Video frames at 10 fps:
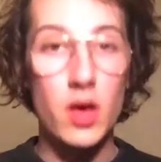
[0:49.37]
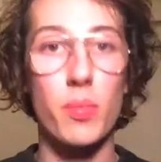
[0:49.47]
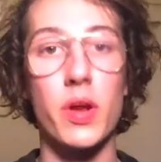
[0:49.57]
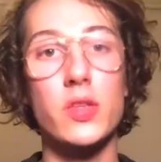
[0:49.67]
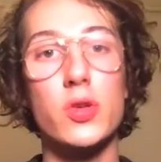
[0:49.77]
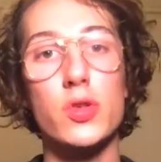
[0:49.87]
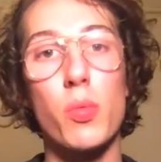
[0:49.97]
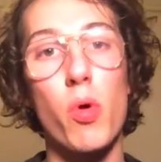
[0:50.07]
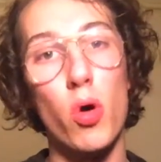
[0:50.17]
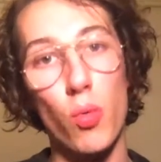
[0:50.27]
But it's also
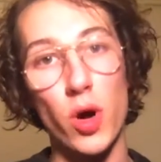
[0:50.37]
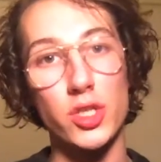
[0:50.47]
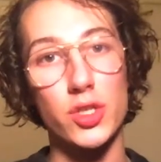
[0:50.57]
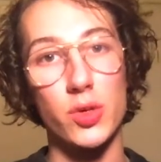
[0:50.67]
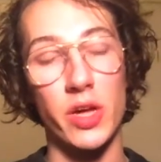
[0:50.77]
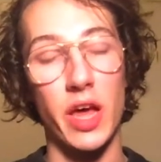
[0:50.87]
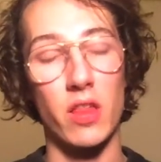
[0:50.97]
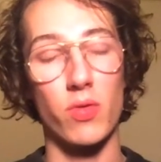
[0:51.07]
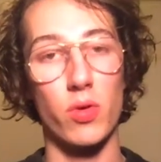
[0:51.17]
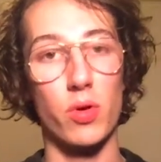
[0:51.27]
more watch to the
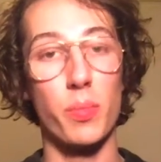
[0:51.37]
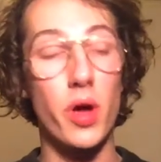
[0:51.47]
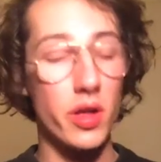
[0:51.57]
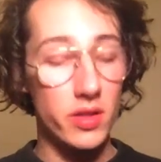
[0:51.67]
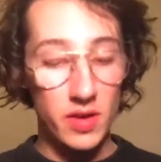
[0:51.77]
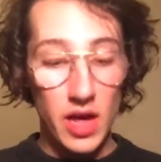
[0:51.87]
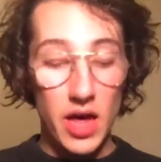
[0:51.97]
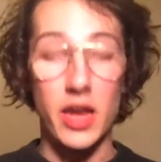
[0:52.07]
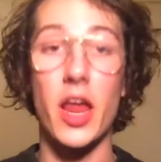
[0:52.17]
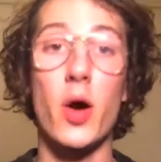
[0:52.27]
catwalk. But
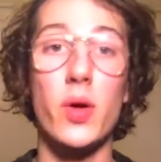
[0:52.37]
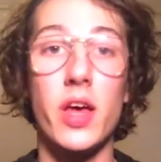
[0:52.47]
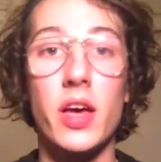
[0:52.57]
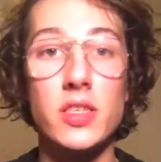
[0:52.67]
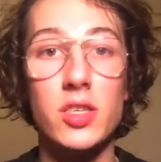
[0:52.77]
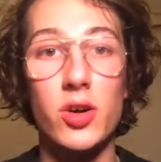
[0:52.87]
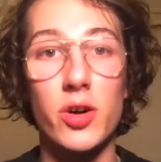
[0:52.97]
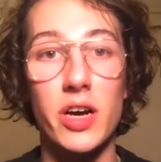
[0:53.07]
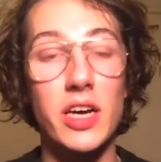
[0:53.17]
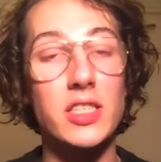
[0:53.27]
nowadays
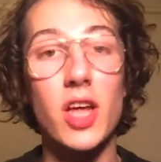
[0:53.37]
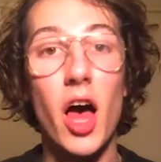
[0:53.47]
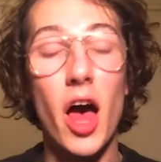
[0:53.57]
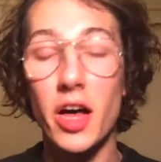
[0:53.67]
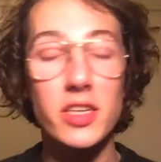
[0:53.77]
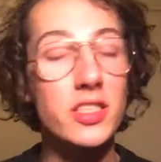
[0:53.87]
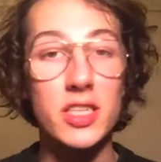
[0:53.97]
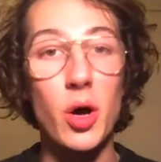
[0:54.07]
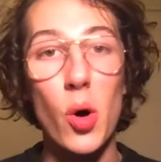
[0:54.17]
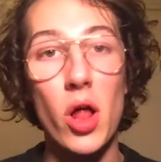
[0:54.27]
there is
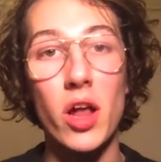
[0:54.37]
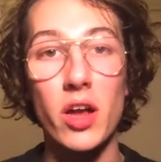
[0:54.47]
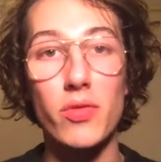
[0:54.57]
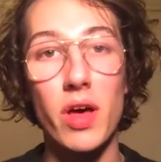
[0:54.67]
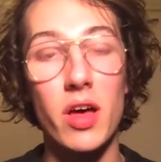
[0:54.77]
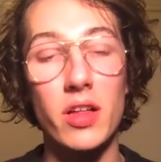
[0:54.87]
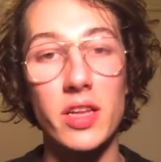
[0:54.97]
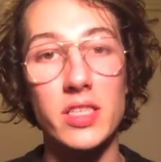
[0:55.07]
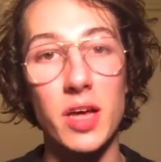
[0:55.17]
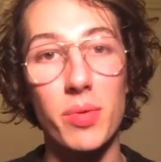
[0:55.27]
still a lot of
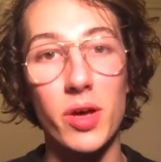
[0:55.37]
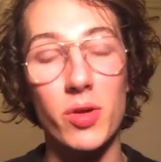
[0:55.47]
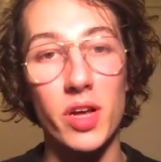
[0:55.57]
things happening on the